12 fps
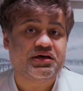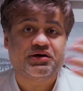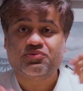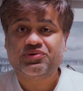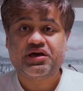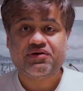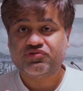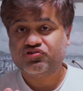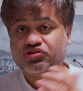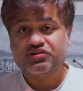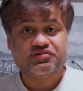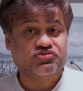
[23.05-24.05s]
We have
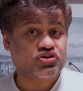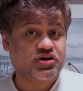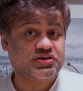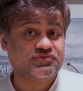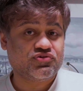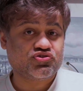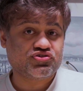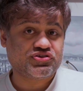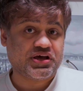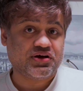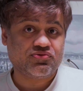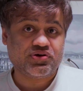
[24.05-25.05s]
the Chinese versions
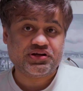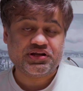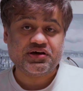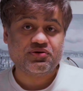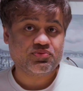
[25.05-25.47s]
out right now.